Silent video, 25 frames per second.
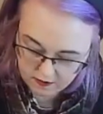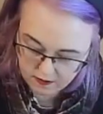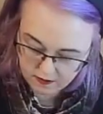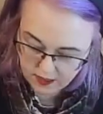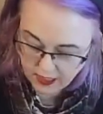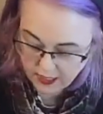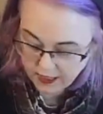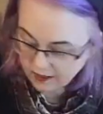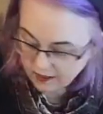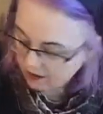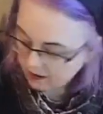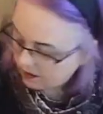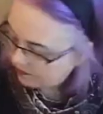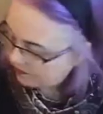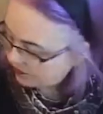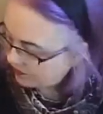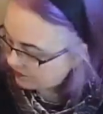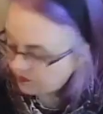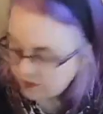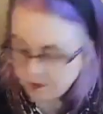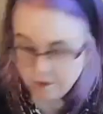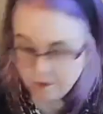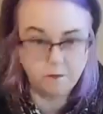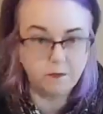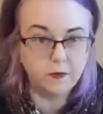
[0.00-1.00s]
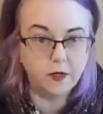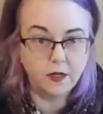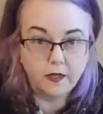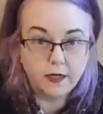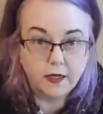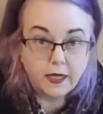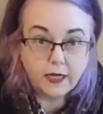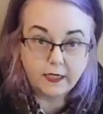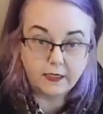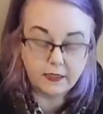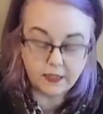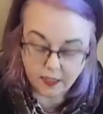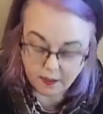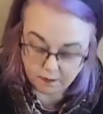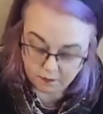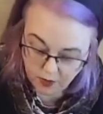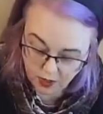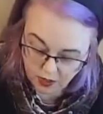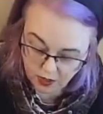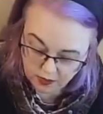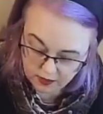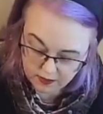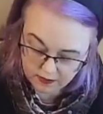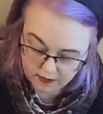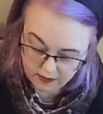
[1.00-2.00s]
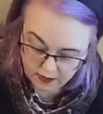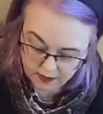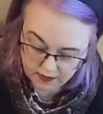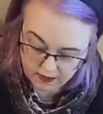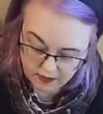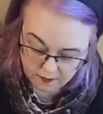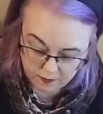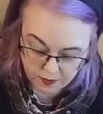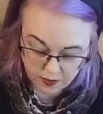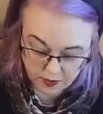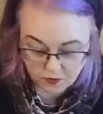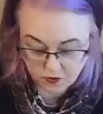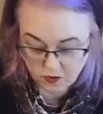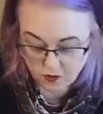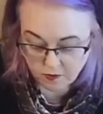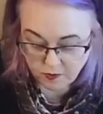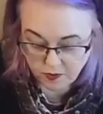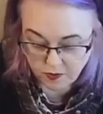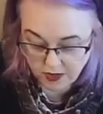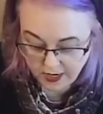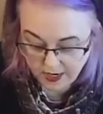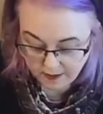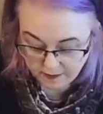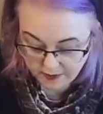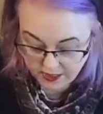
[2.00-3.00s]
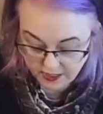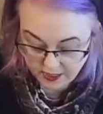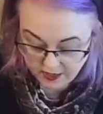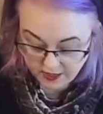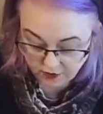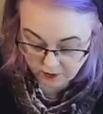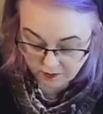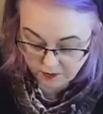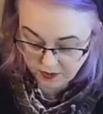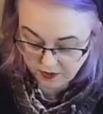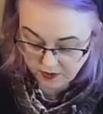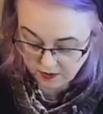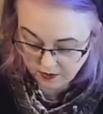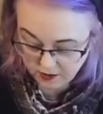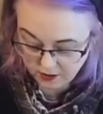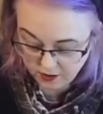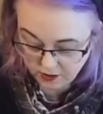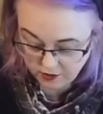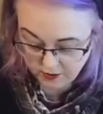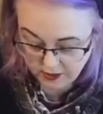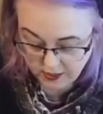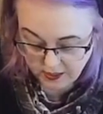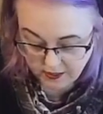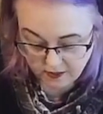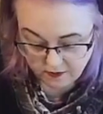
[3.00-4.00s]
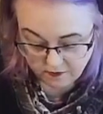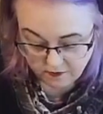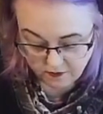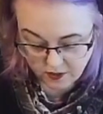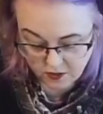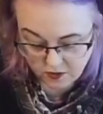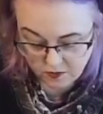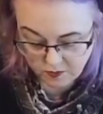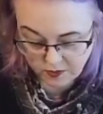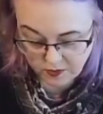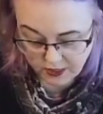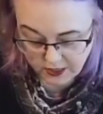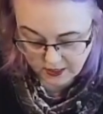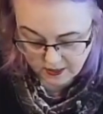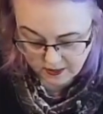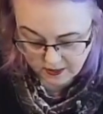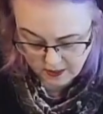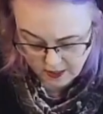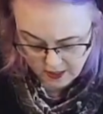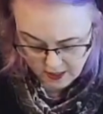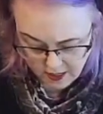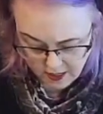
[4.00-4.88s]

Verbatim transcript: taken off of an antique bodice, I suppose, or perhaps never put onto it in the first place.